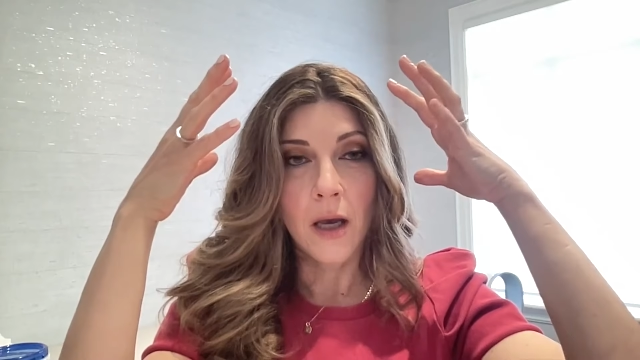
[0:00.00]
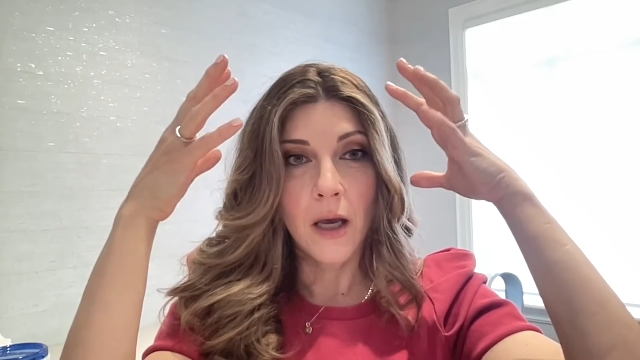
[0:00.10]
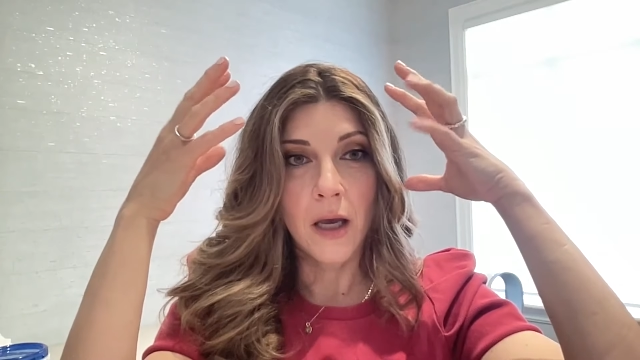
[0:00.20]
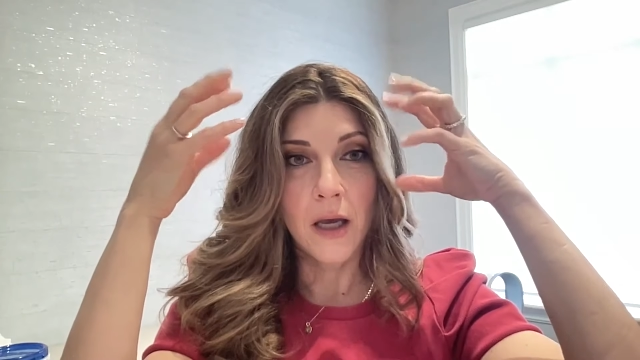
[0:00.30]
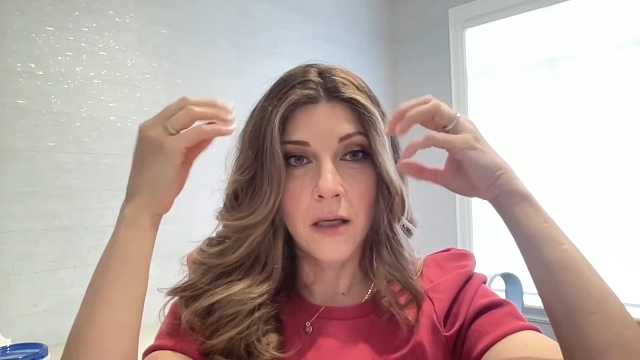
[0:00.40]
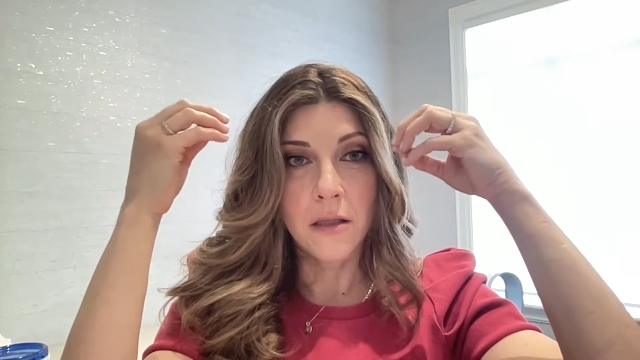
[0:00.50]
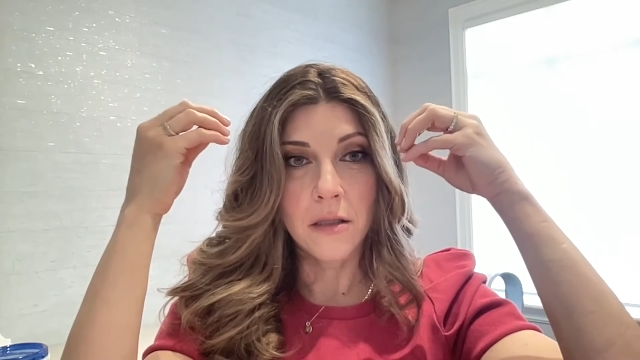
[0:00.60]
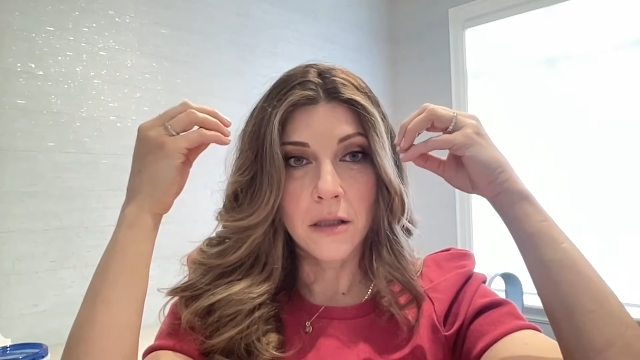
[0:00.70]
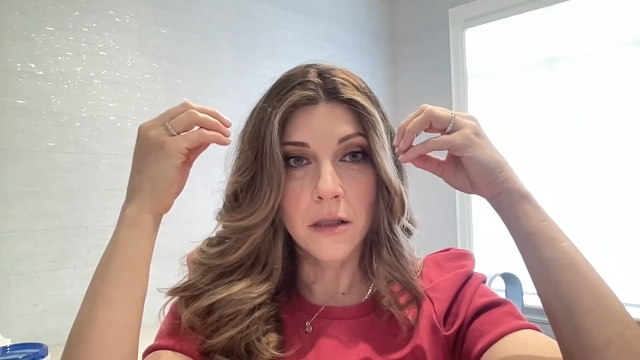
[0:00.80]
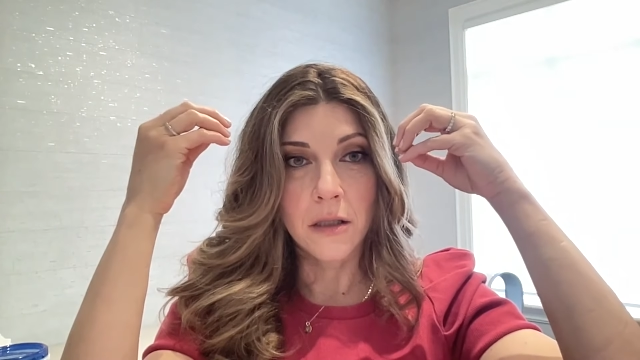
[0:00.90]
And
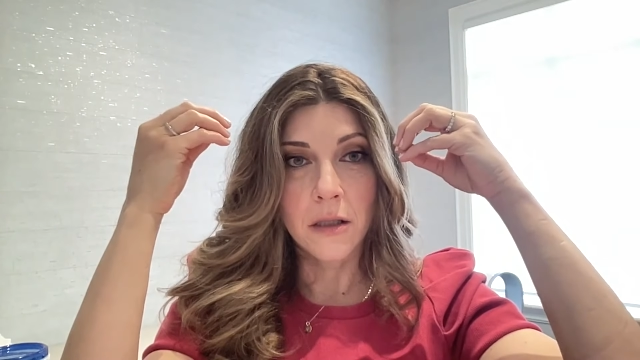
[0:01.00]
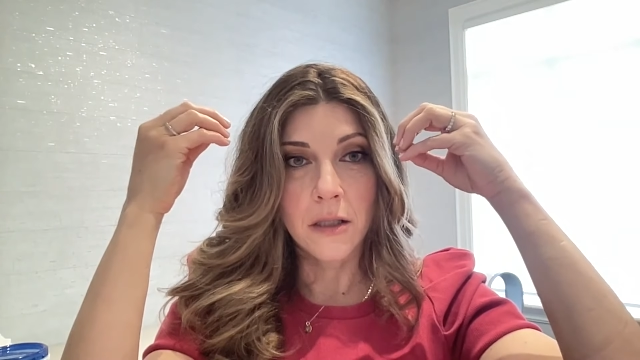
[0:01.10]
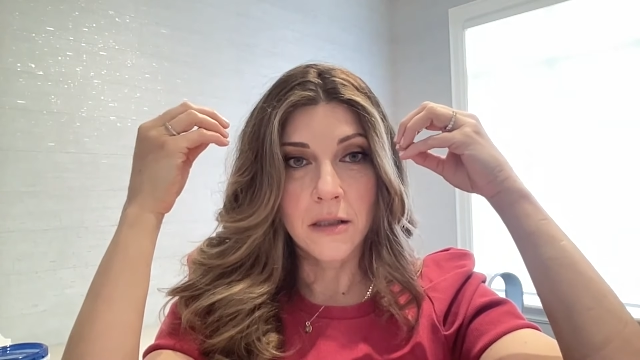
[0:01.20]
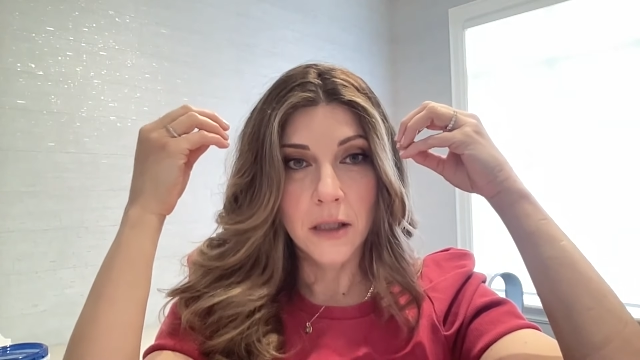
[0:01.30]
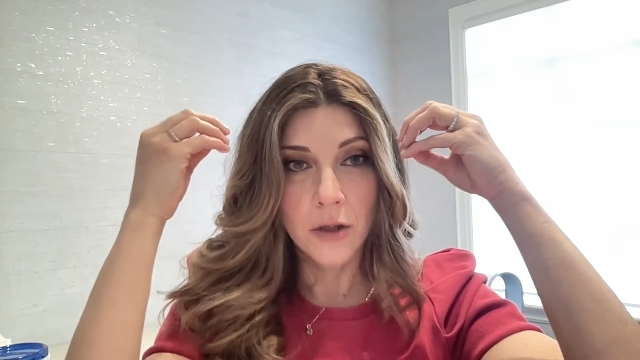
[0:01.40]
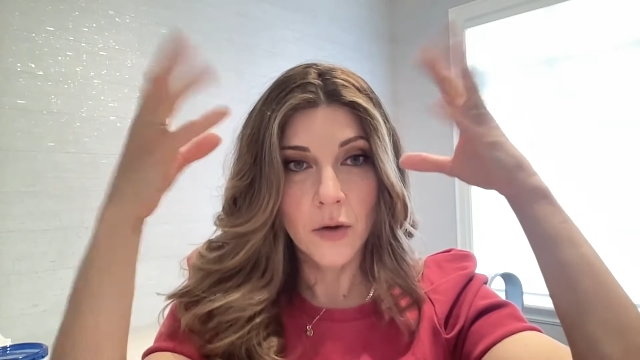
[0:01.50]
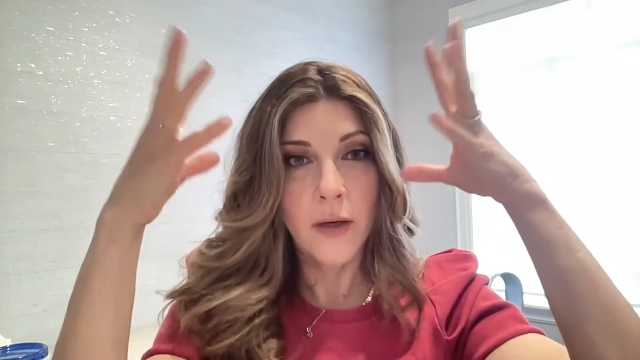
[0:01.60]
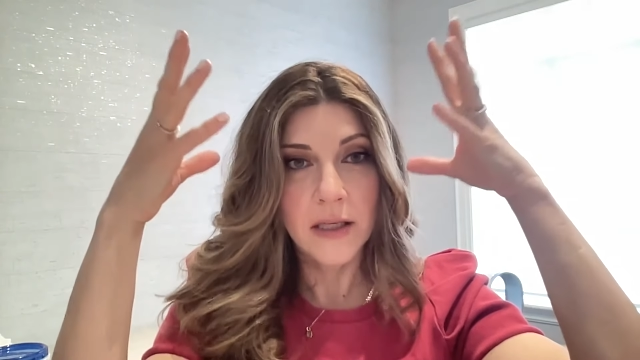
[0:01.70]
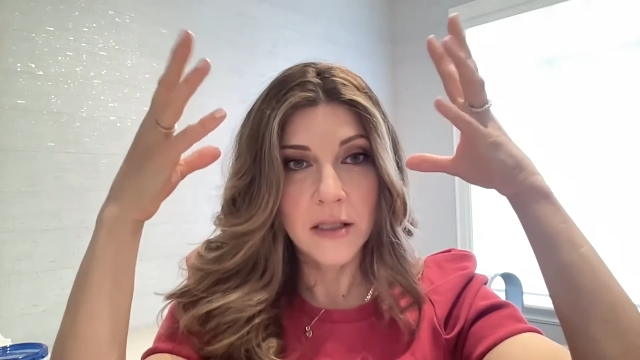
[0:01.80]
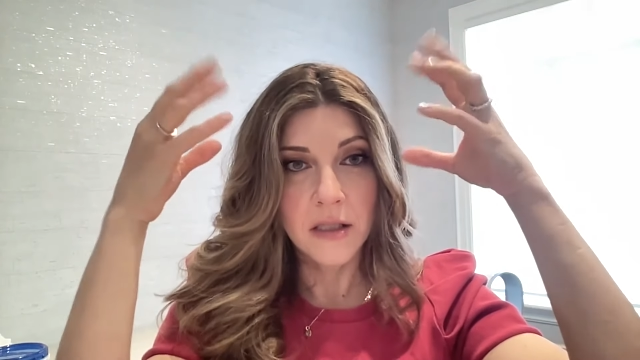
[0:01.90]
you're
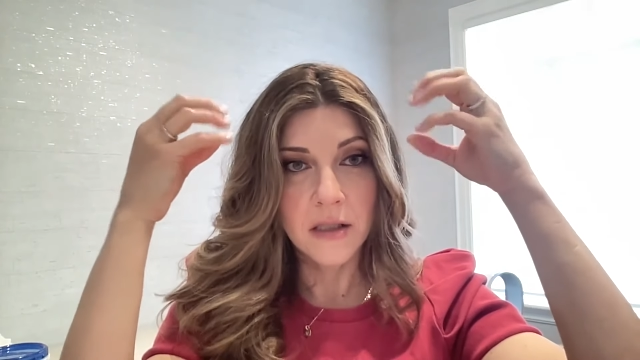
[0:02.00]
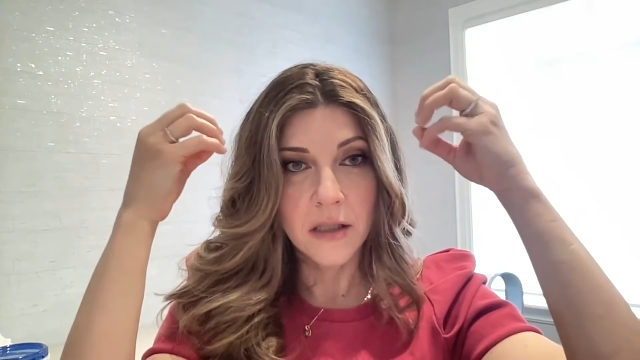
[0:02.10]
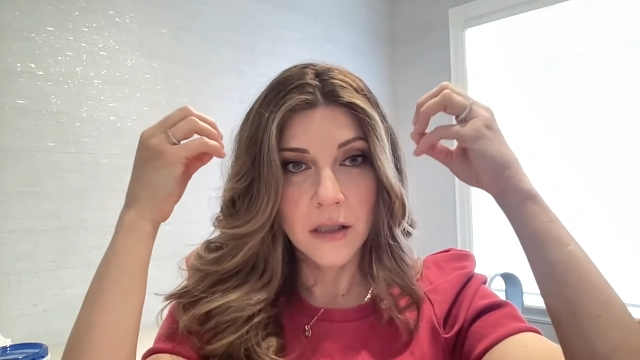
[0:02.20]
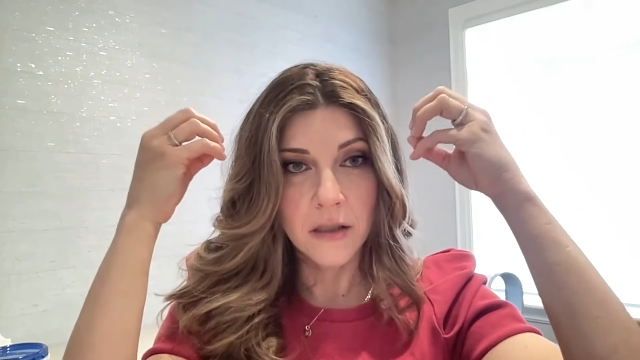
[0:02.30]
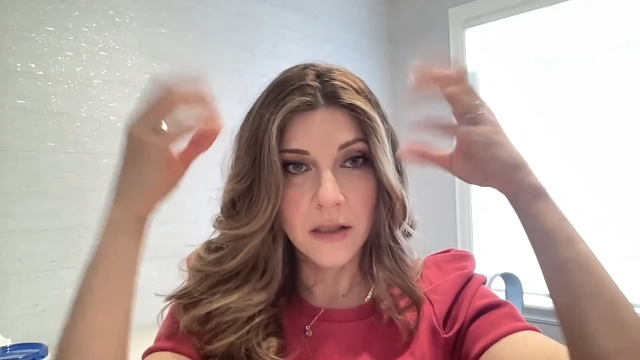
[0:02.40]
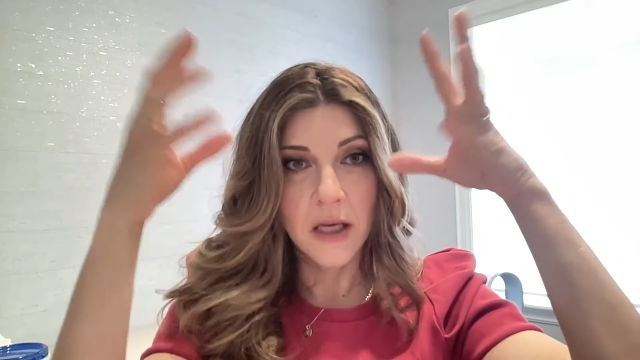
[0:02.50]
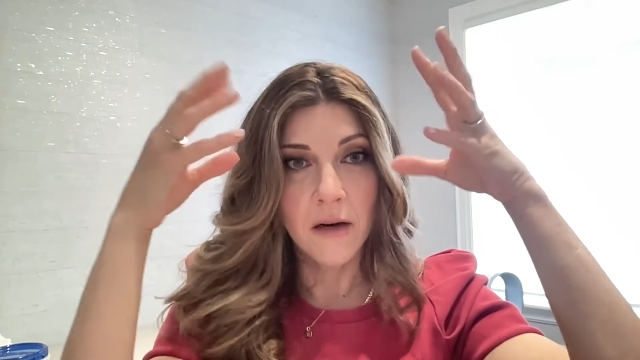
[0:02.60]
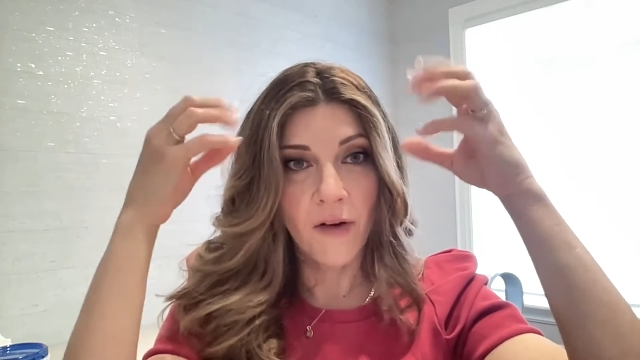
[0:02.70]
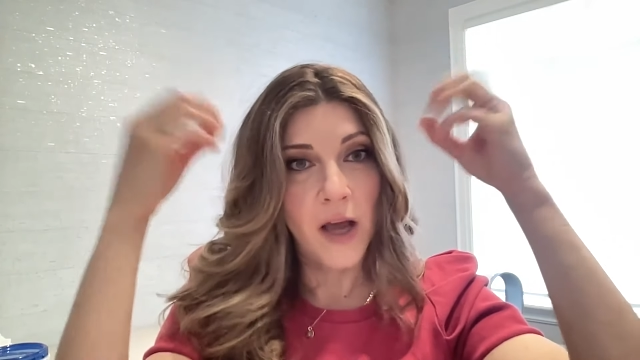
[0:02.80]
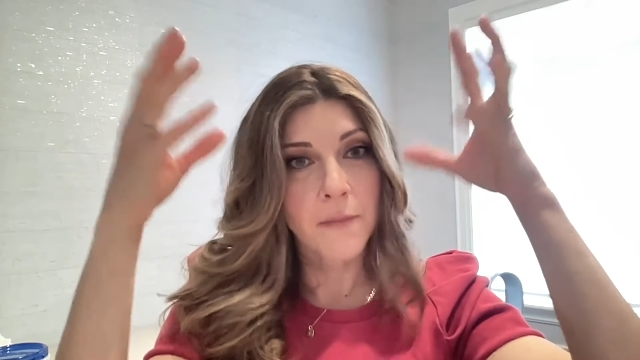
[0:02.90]
going into this state
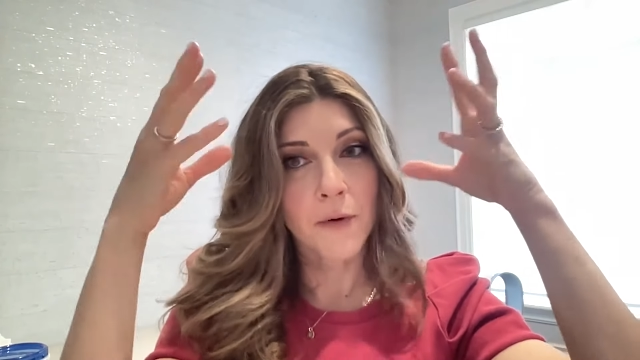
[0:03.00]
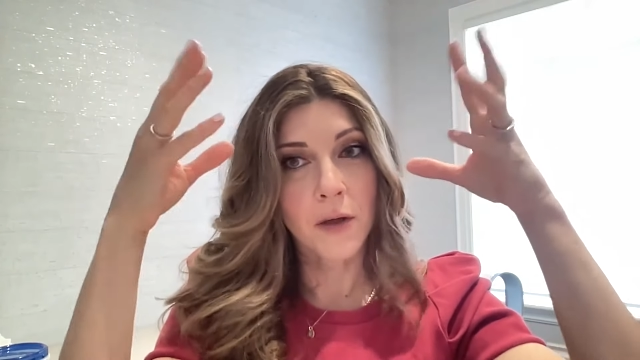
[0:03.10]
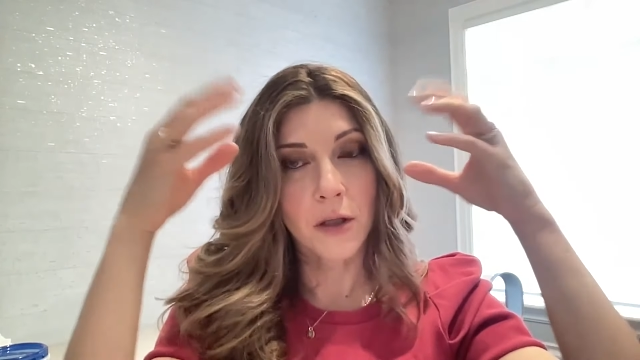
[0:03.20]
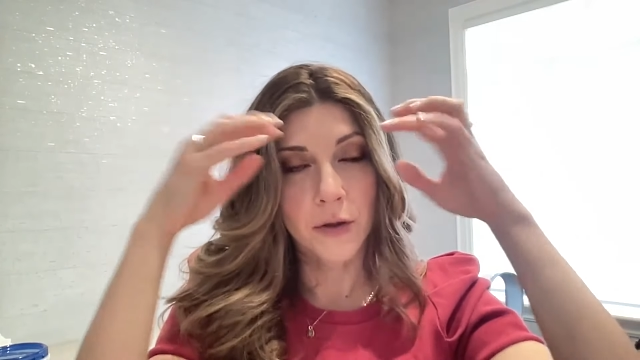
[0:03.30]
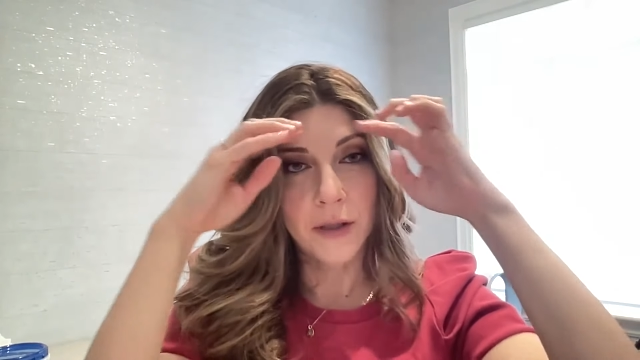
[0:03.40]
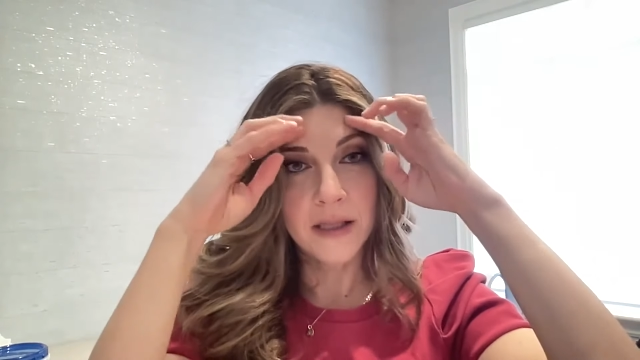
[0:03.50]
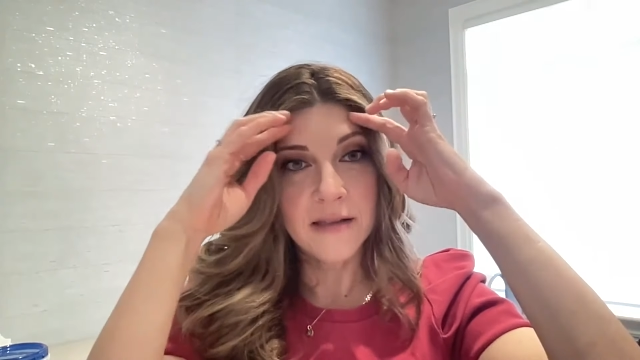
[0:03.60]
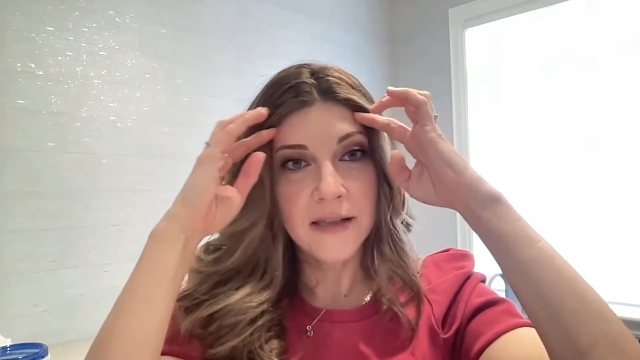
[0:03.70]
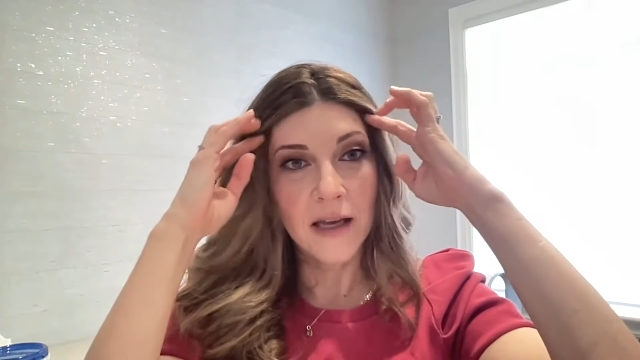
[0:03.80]
of hyper alertness.